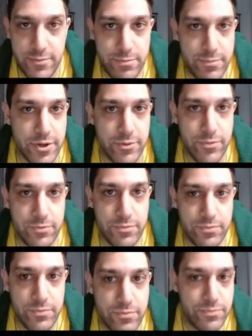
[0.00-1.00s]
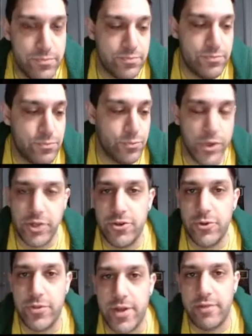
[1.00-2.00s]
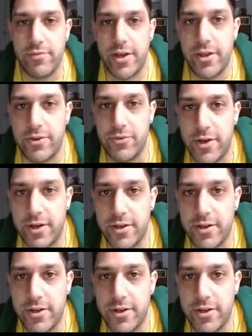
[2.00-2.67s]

but what do you do with that value, right?